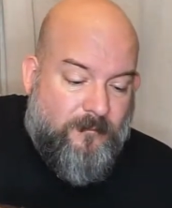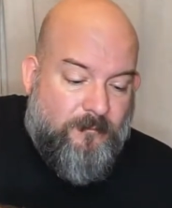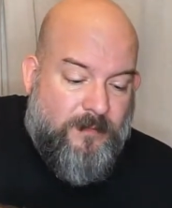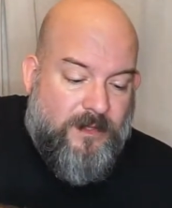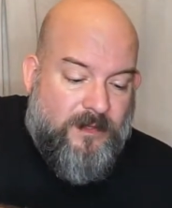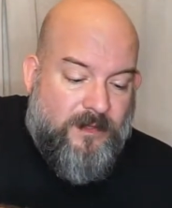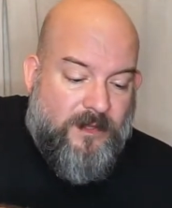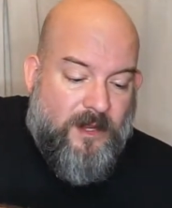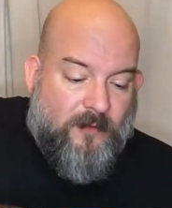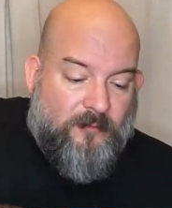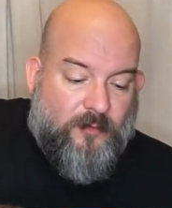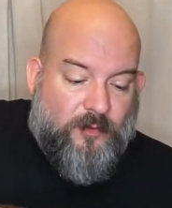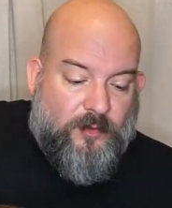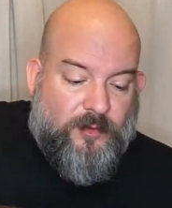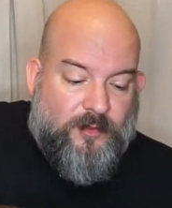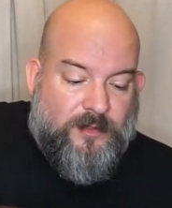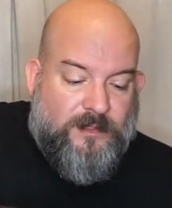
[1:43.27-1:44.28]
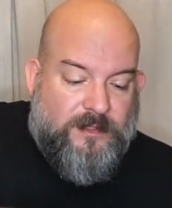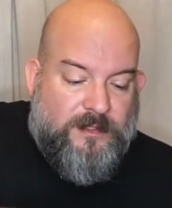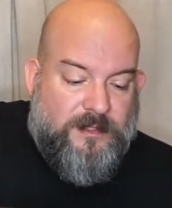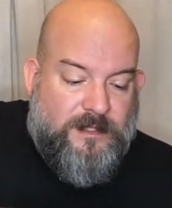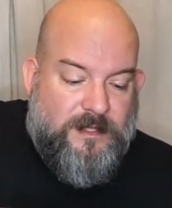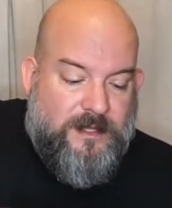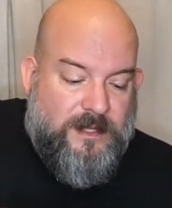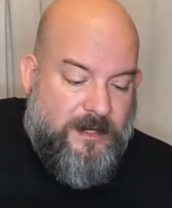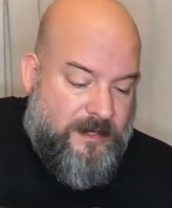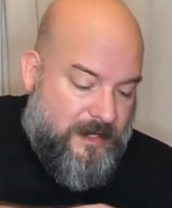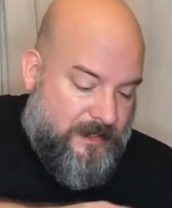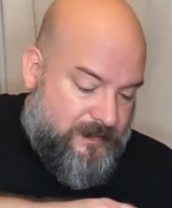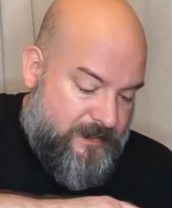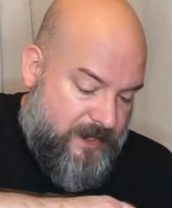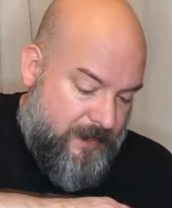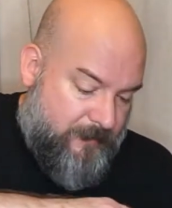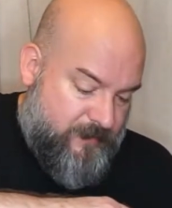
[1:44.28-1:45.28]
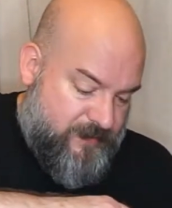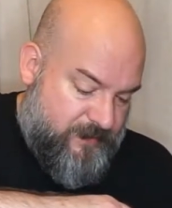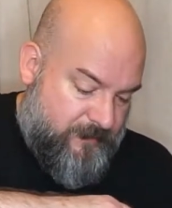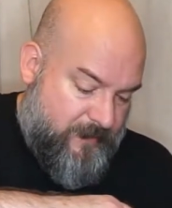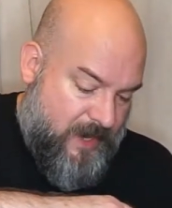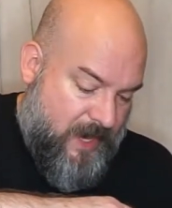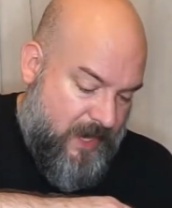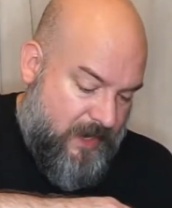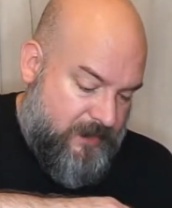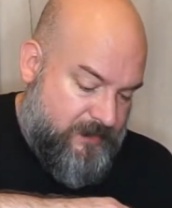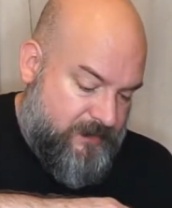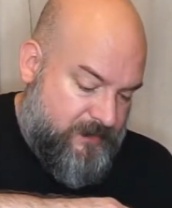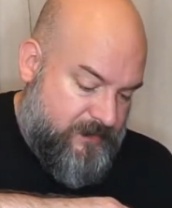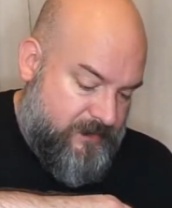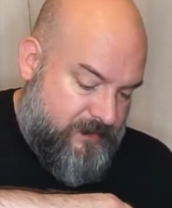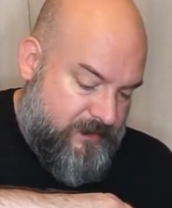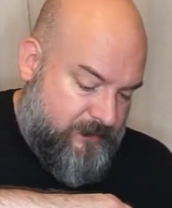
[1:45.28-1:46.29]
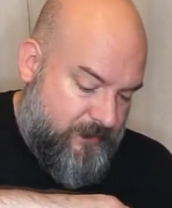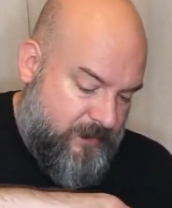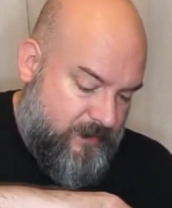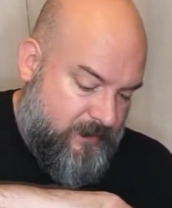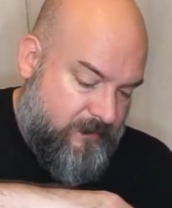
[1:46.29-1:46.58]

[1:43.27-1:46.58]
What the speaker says: Being careful not to damage the box as we do